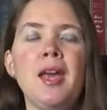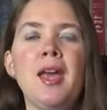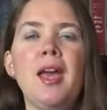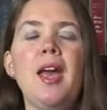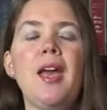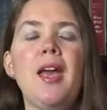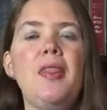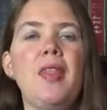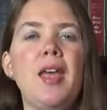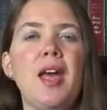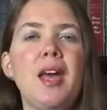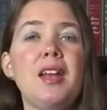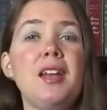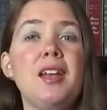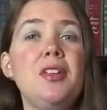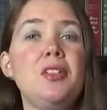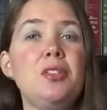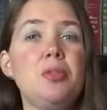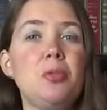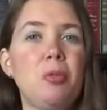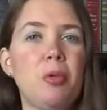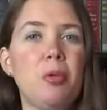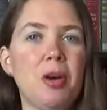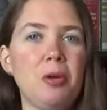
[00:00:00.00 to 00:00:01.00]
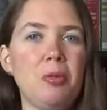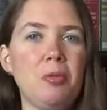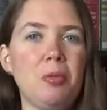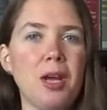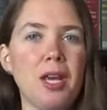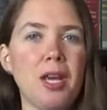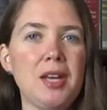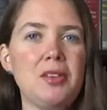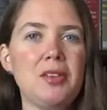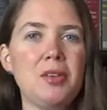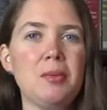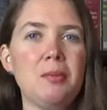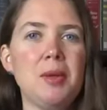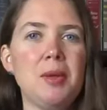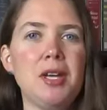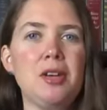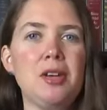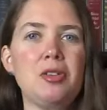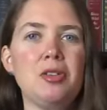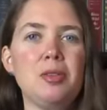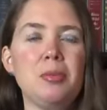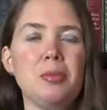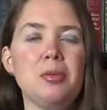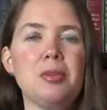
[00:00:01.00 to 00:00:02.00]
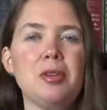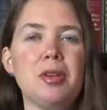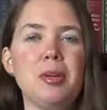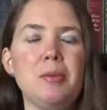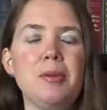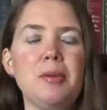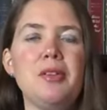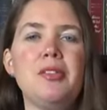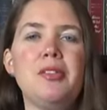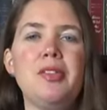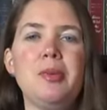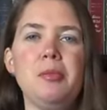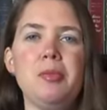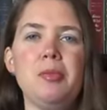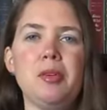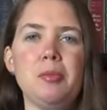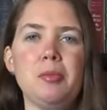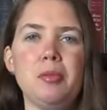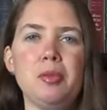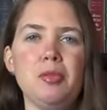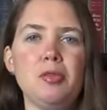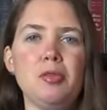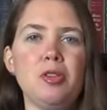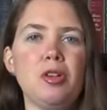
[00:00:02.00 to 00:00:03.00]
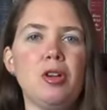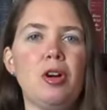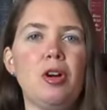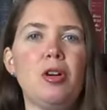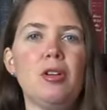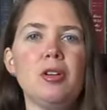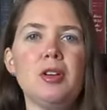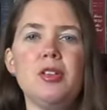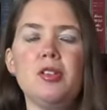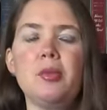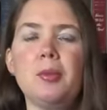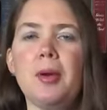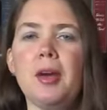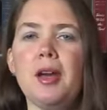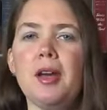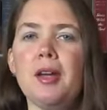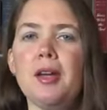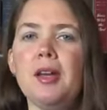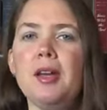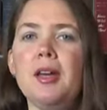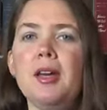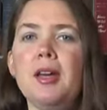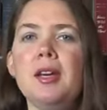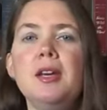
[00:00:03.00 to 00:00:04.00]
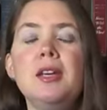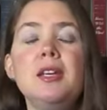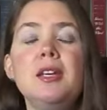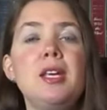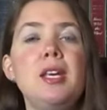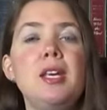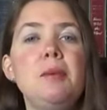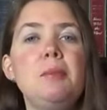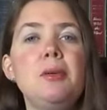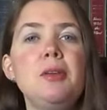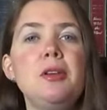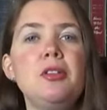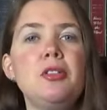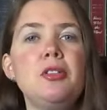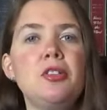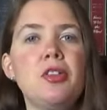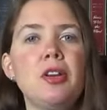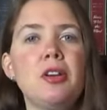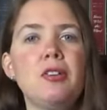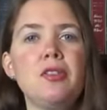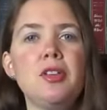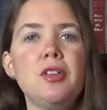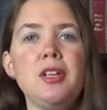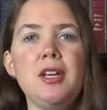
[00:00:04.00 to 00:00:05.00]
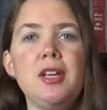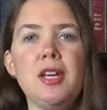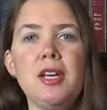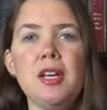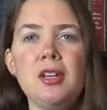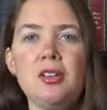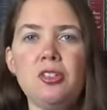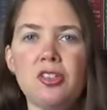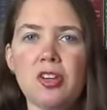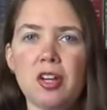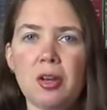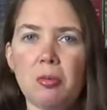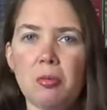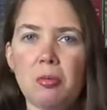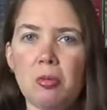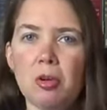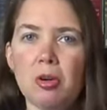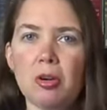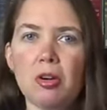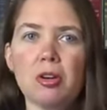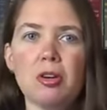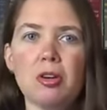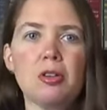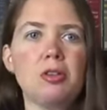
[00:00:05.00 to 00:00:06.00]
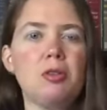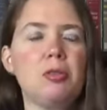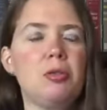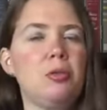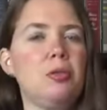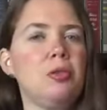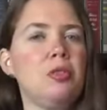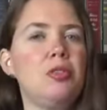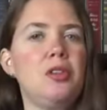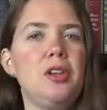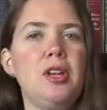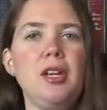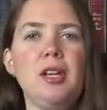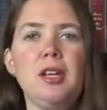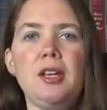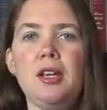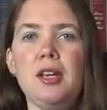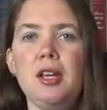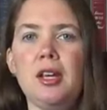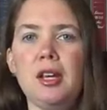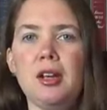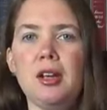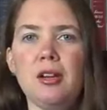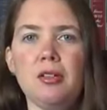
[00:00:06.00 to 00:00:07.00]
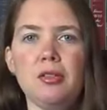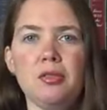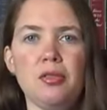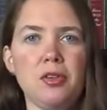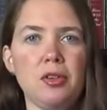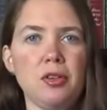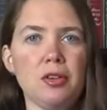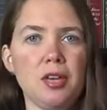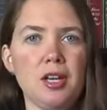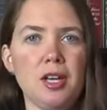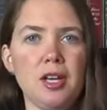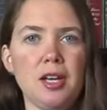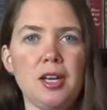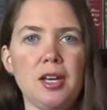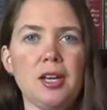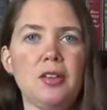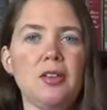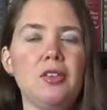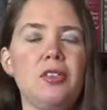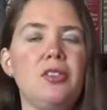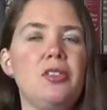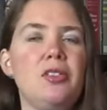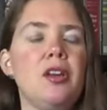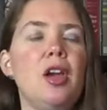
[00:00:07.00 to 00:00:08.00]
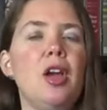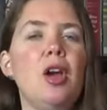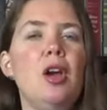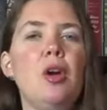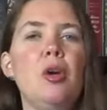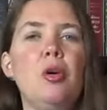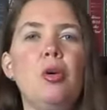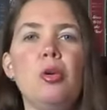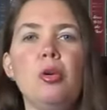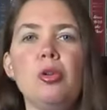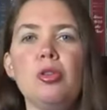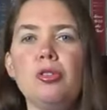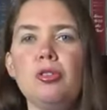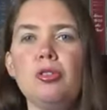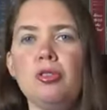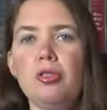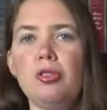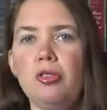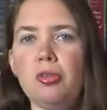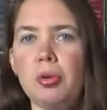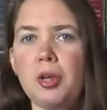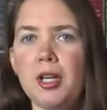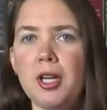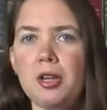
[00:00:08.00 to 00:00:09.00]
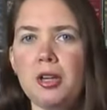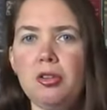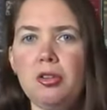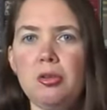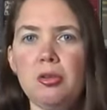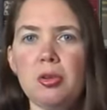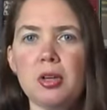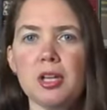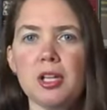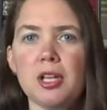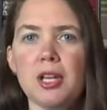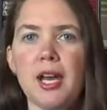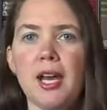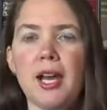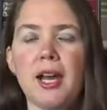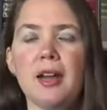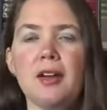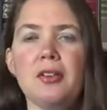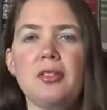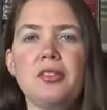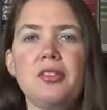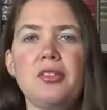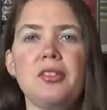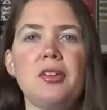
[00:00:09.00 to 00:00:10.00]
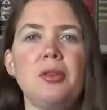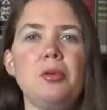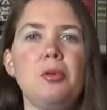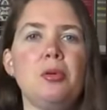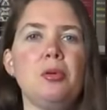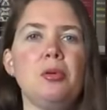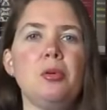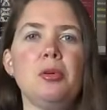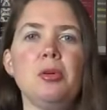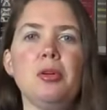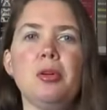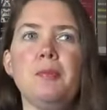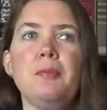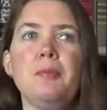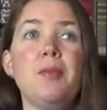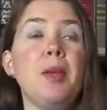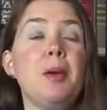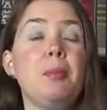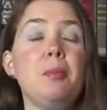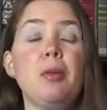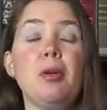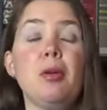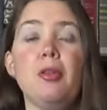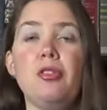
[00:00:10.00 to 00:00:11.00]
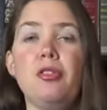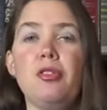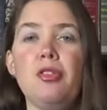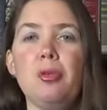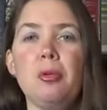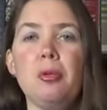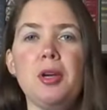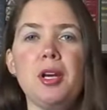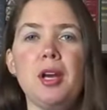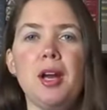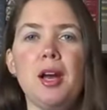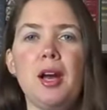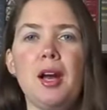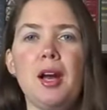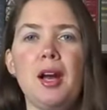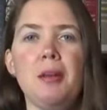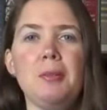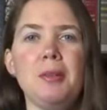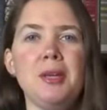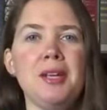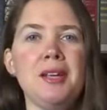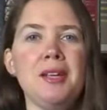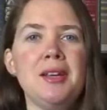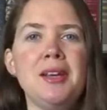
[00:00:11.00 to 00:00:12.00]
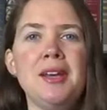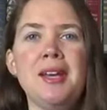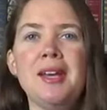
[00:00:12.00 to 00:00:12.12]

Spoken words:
And that is one way to make your deployment seem to move along, is by keeping yourself engaged at work, or taking care of your kids, or doing a new class, or pursuing a hobby,